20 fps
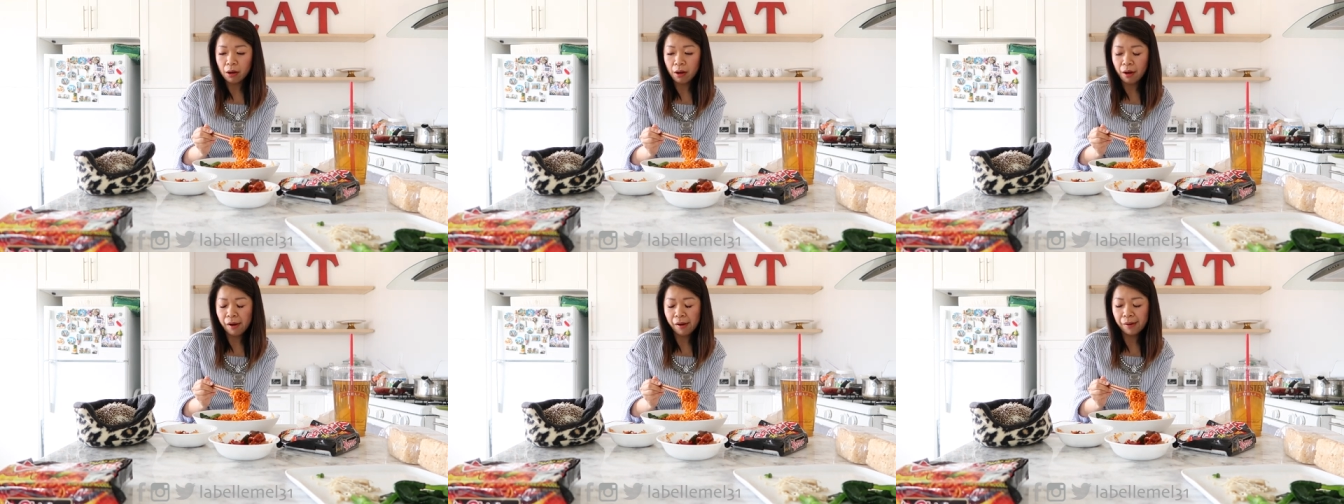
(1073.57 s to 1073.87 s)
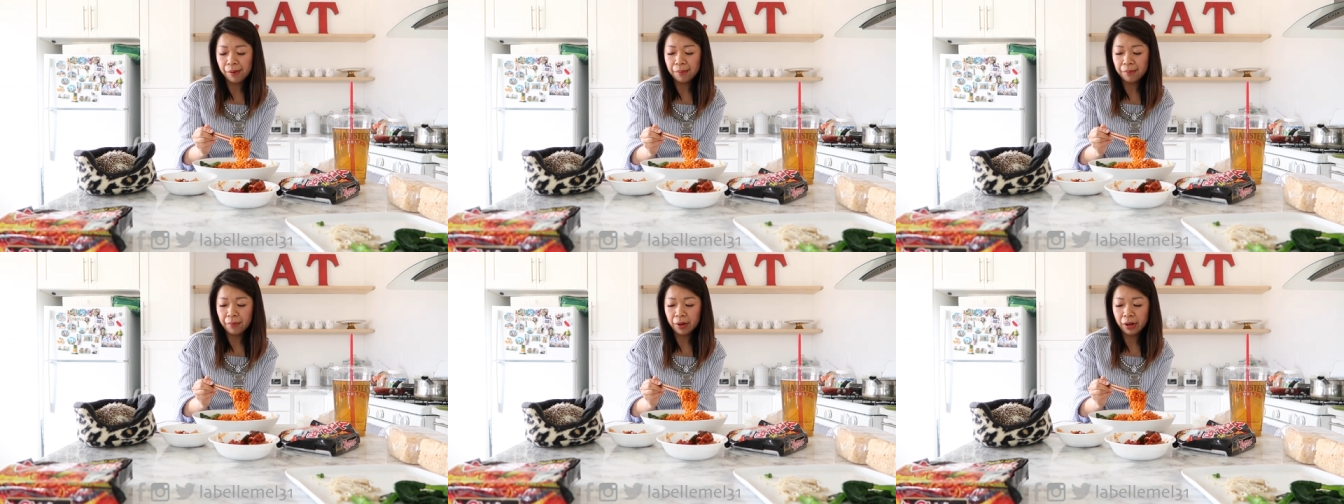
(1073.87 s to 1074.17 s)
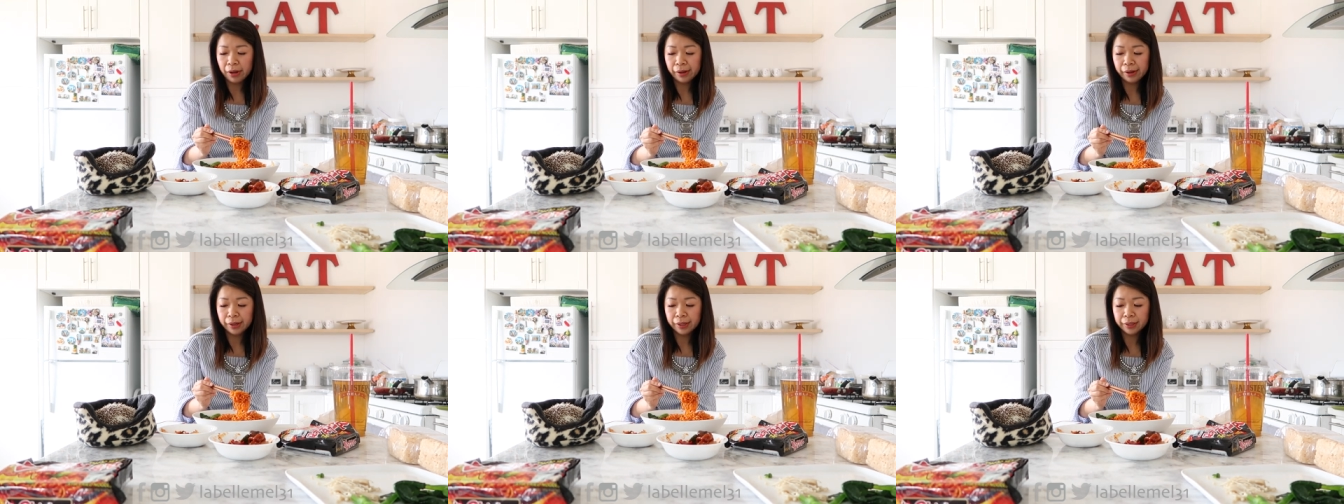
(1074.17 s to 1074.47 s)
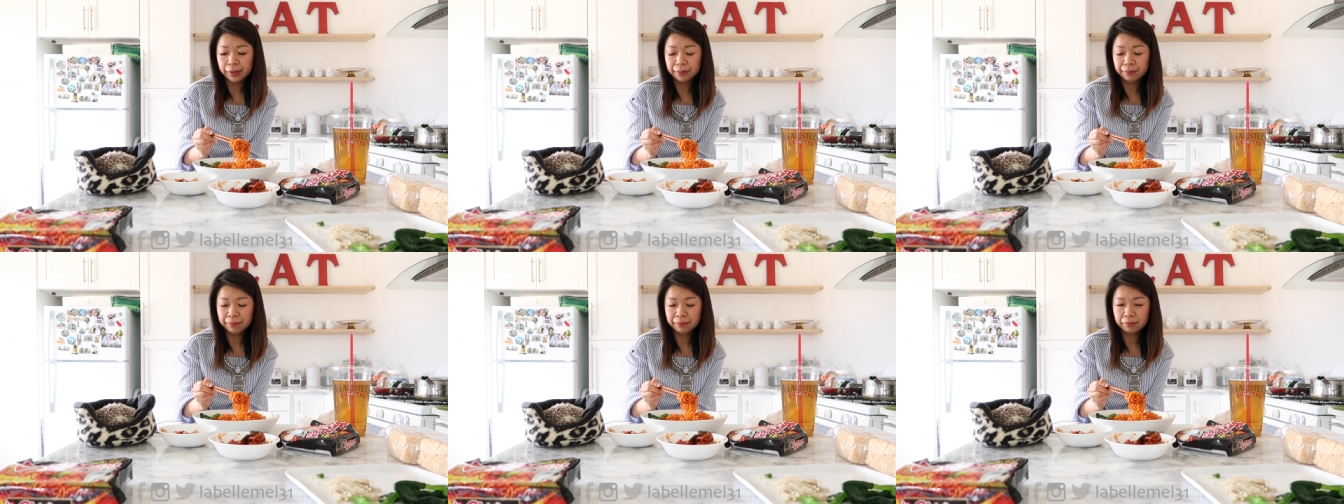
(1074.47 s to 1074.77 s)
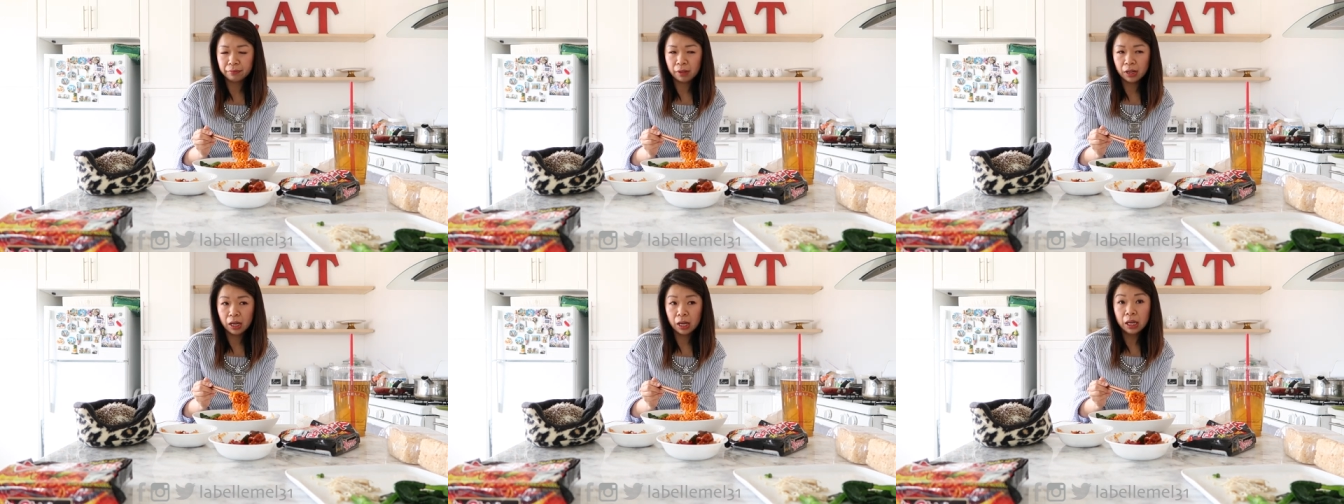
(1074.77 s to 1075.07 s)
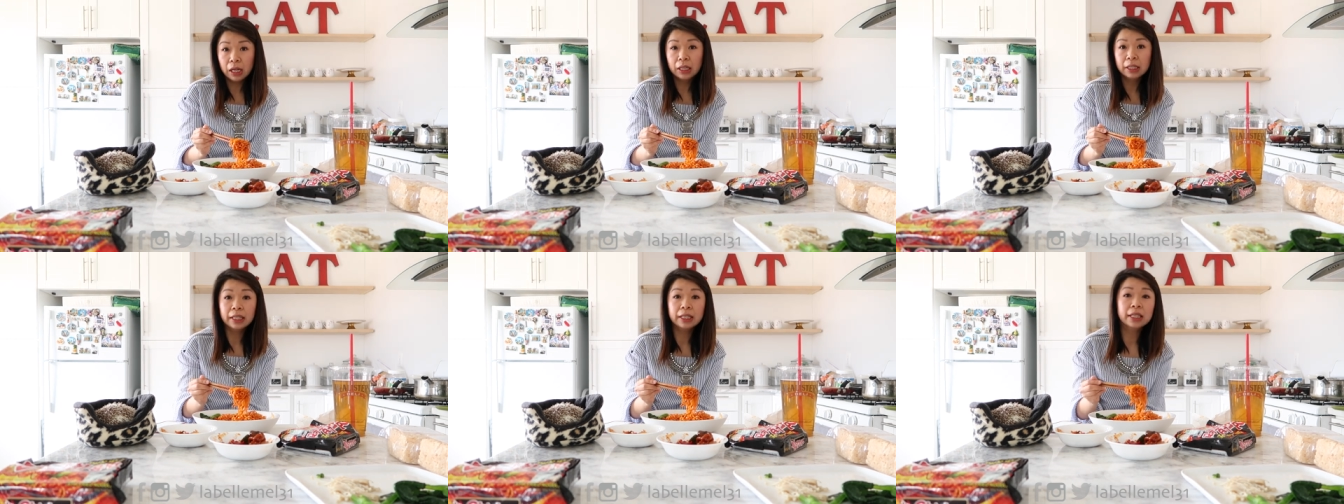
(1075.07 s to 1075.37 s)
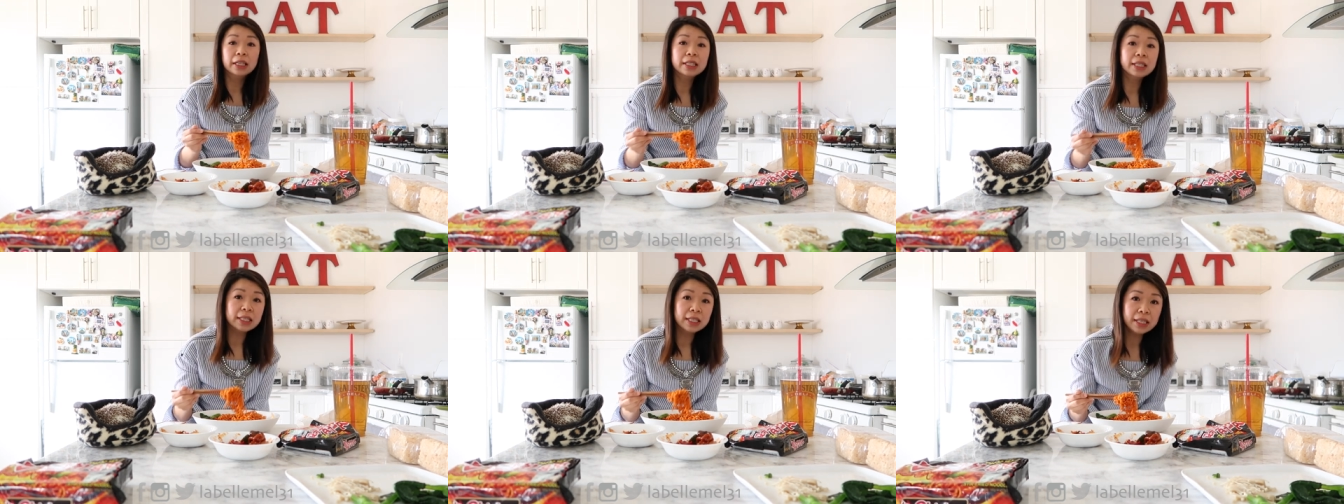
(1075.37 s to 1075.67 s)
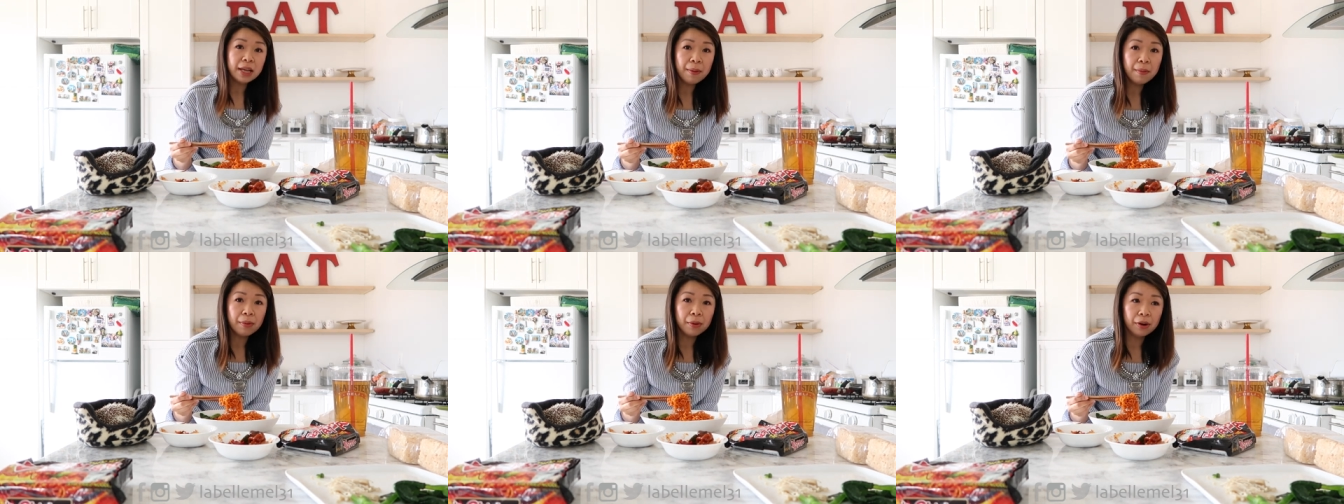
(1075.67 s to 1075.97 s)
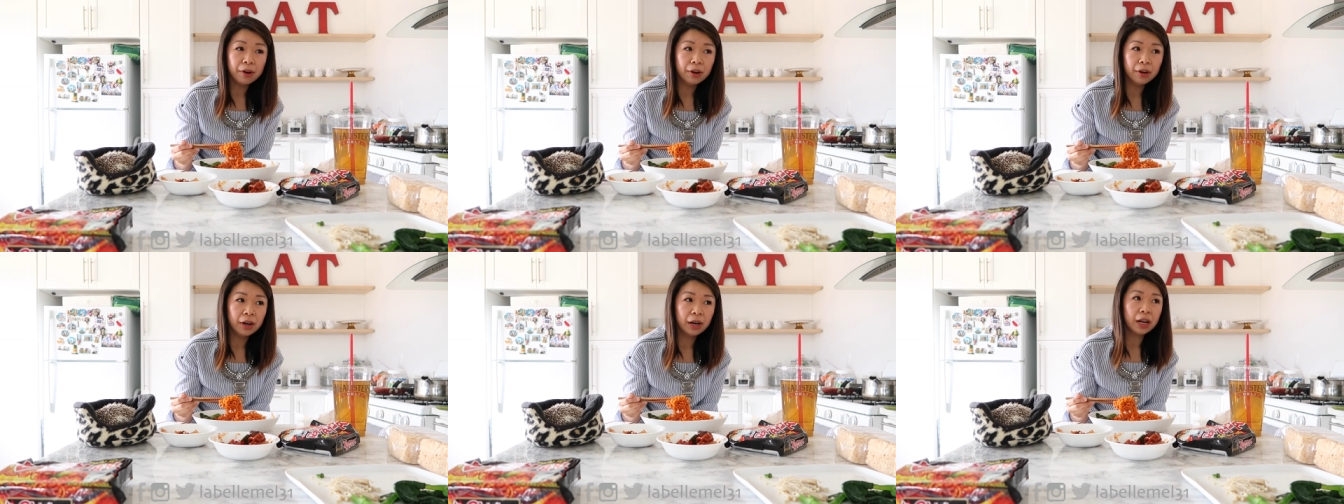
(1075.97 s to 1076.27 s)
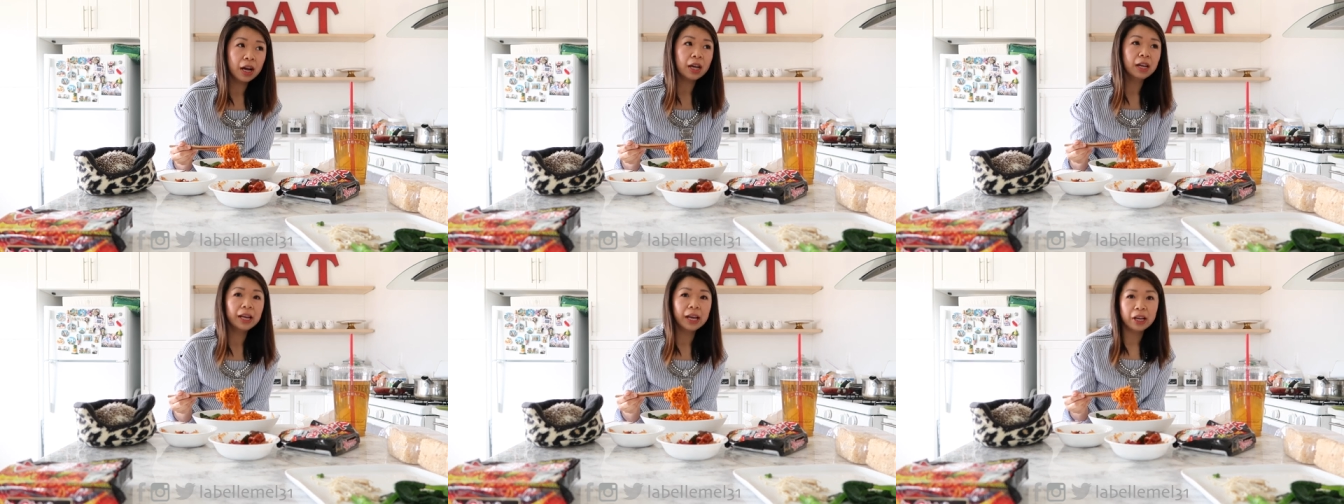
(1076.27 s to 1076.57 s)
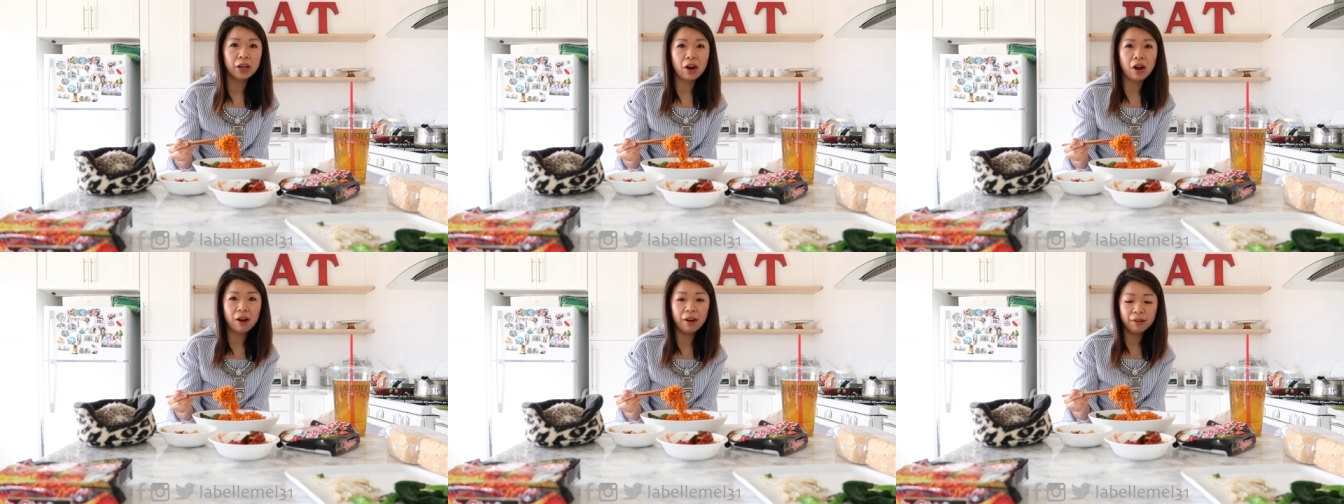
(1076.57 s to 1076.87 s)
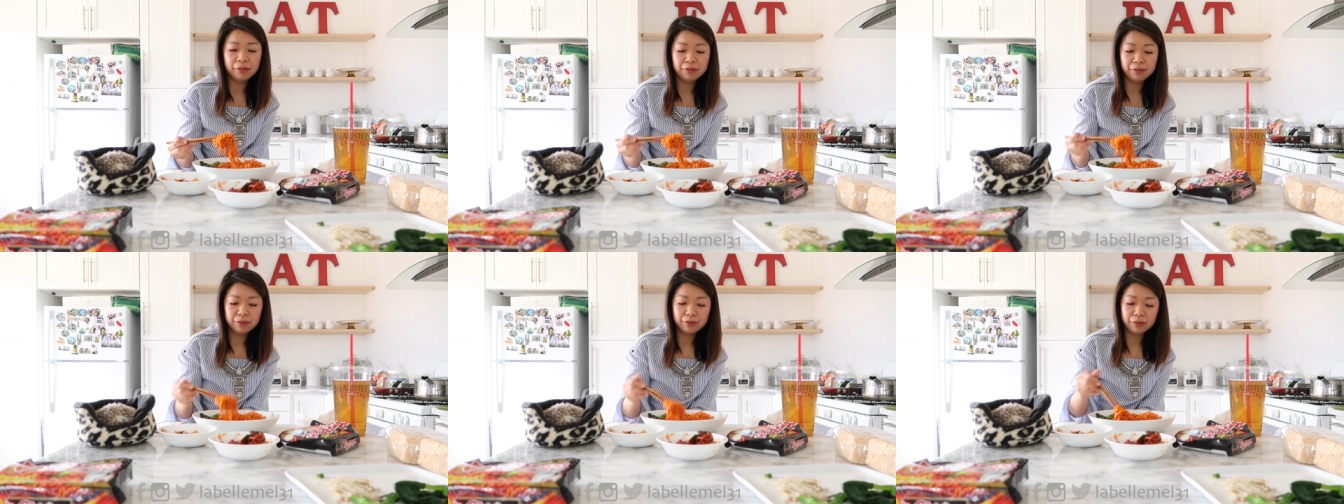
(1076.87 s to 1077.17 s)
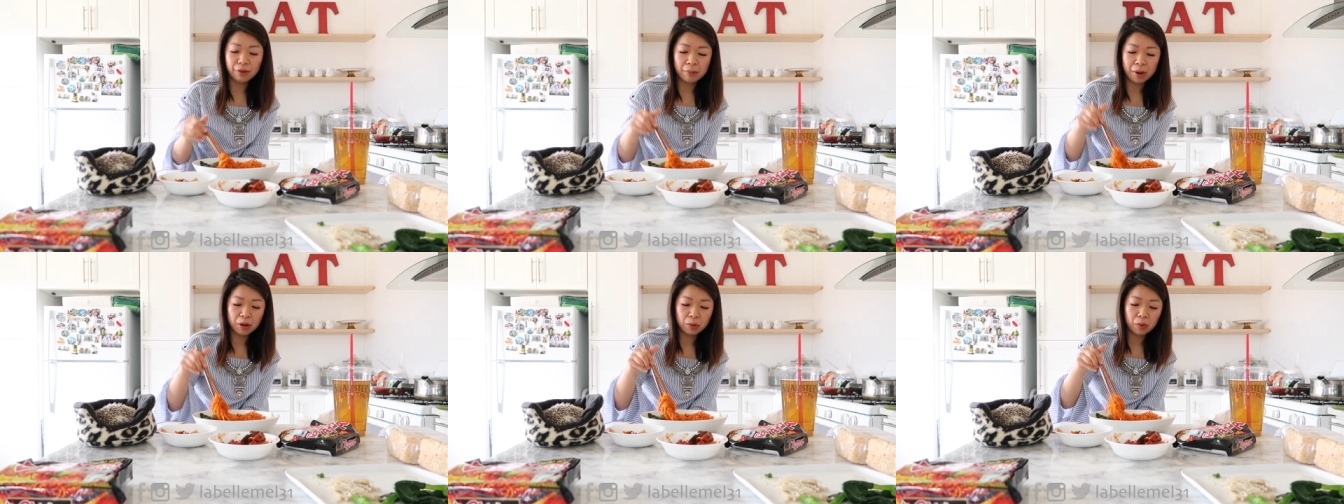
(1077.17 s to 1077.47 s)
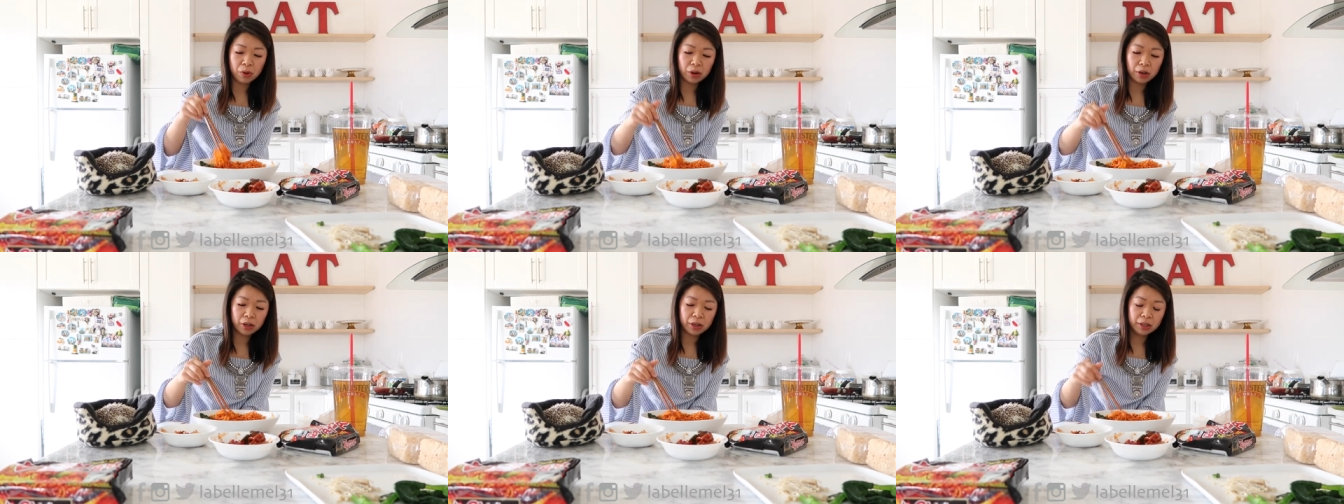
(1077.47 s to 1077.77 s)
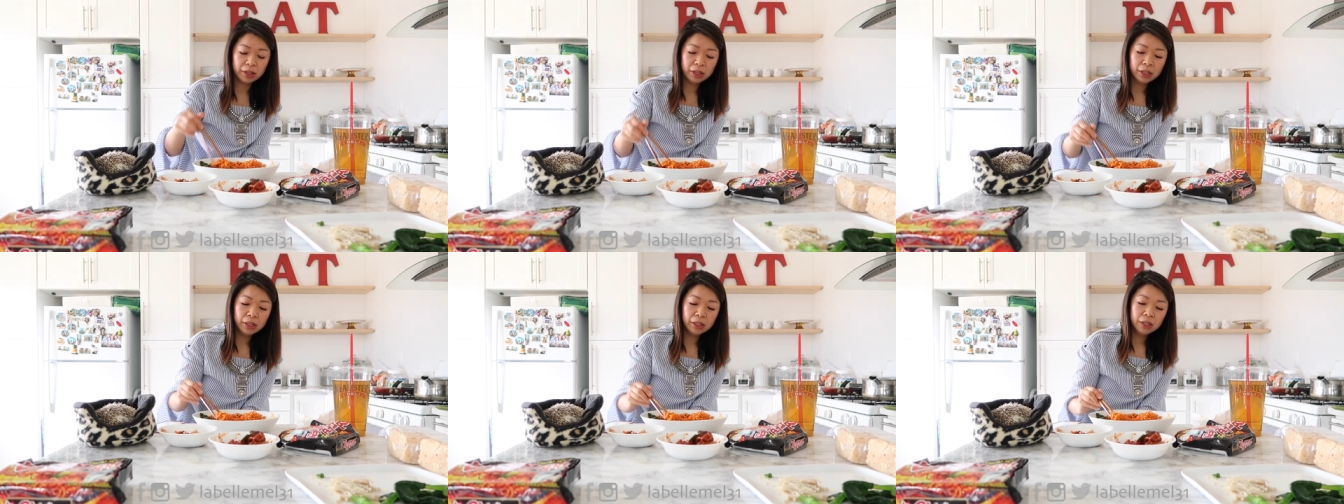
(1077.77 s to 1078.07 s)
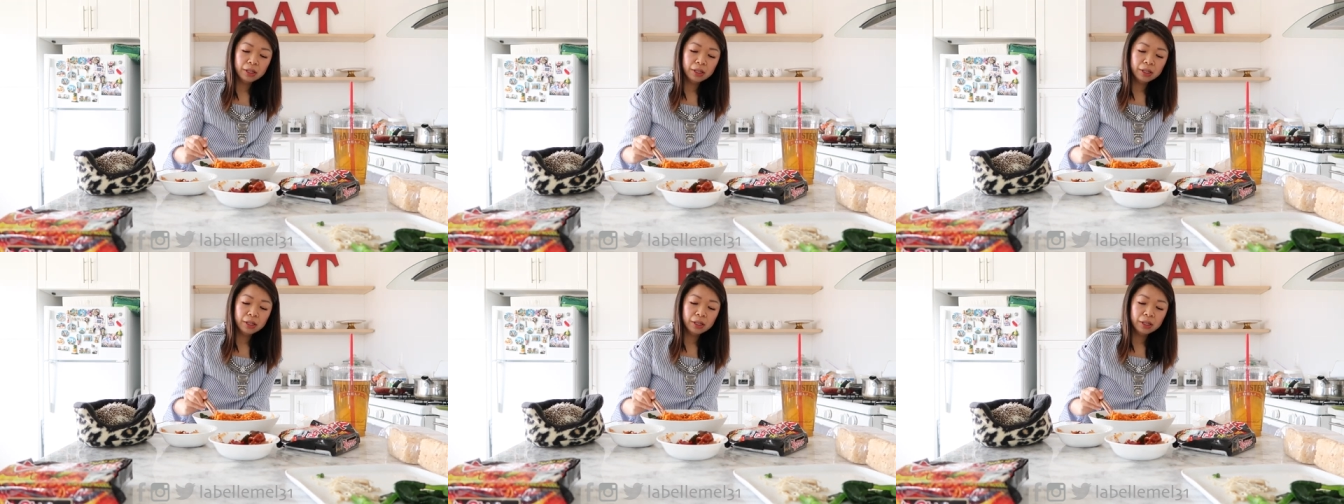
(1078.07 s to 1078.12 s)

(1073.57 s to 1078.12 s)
Um, then in December, I got laid off from my work.